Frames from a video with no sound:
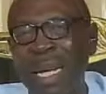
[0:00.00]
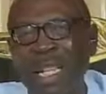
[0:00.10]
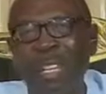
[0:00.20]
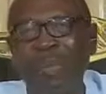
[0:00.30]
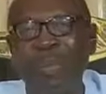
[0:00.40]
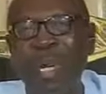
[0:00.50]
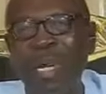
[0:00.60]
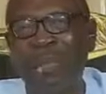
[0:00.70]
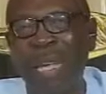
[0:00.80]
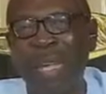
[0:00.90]
I just
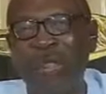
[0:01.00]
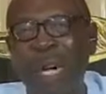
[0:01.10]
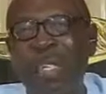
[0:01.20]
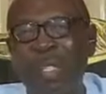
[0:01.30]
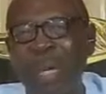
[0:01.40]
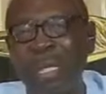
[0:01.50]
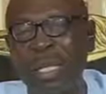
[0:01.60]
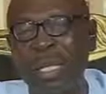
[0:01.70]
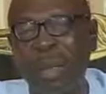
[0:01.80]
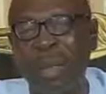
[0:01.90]
believe that you are
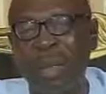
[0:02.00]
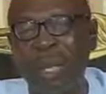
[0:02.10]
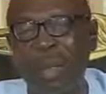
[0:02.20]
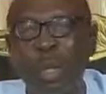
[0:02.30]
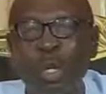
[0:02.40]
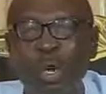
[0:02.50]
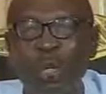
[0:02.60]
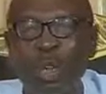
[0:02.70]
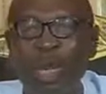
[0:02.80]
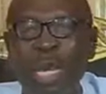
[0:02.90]
insulting them because you
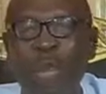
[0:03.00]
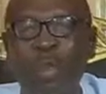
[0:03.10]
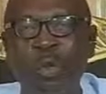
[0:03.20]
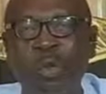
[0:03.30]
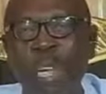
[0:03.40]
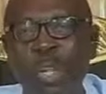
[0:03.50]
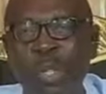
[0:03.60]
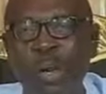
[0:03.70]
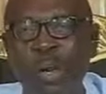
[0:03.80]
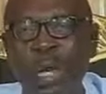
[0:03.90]
have not been able to
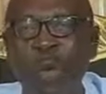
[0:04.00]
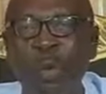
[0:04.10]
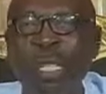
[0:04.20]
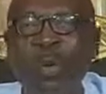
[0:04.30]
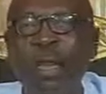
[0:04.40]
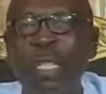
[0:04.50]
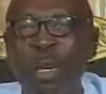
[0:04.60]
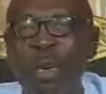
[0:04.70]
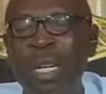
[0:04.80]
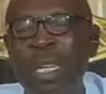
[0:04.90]
mention which
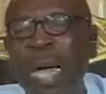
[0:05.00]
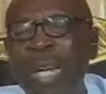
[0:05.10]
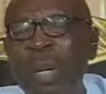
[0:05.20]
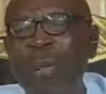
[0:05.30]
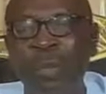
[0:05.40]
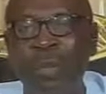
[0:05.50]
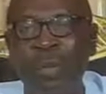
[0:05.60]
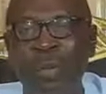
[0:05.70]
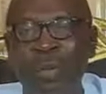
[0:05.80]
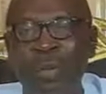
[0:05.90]
political leader came to
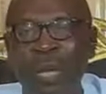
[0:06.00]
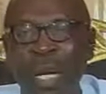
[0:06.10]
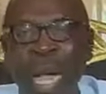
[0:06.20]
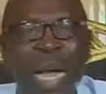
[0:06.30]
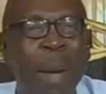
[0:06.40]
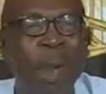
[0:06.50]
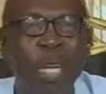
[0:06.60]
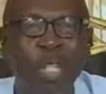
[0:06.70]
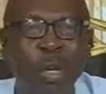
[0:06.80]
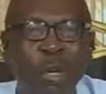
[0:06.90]
you. I can
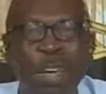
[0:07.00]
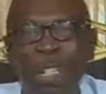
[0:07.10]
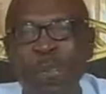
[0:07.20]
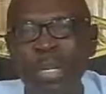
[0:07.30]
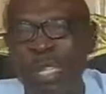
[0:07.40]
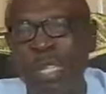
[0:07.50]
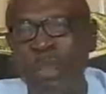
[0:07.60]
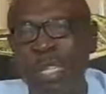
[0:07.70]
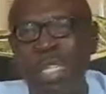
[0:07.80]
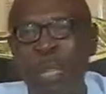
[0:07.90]
mention over 20
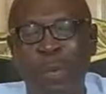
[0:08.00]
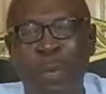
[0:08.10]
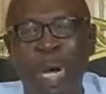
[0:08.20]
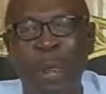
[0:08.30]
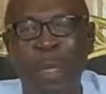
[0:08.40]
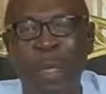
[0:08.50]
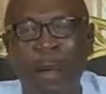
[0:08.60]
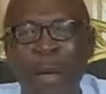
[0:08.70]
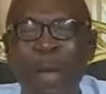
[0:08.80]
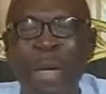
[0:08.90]
names in this program
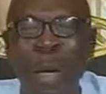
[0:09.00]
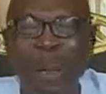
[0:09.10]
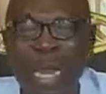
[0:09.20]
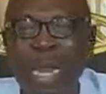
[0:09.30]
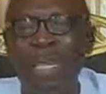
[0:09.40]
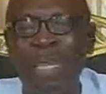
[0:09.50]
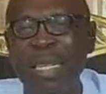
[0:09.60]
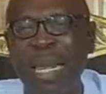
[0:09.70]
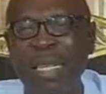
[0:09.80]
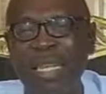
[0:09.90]
of eminent
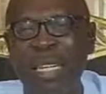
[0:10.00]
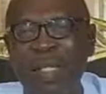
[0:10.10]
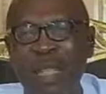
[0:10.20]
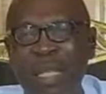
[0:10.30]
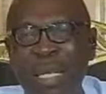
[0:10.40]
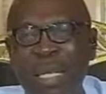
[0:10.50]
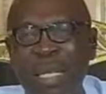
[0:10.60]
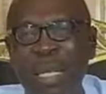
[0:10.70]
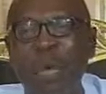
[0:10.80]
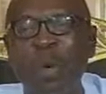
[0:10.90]
leaders in Edo
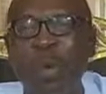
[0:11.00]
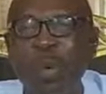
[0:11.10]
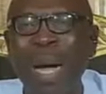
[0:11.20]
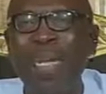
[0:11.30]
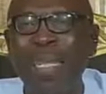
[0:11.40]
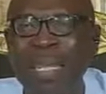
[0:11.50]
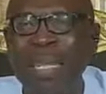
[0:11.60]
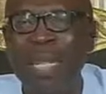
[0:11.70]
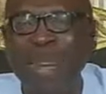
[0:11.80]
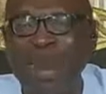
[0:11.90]
State who are
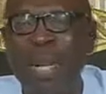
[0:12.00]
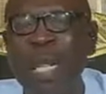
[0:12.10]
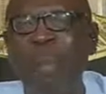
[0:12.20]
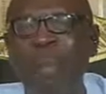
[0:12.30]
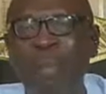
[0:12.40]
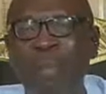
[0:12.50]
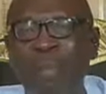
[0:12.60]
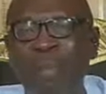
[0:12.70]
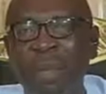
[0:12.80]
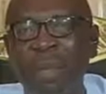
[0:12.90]
dissatisfied with him.
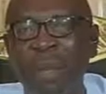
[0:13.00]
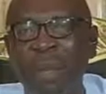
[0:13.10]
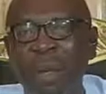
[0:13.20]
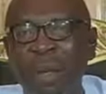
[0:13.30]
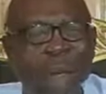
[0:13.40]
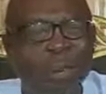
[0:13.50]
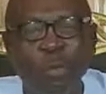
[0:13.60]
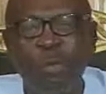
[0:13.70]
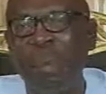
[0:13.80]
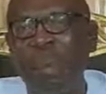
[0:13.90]
We have
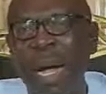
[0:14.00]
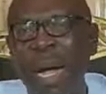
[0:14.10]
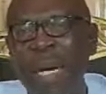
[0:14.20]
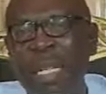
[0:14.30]
two former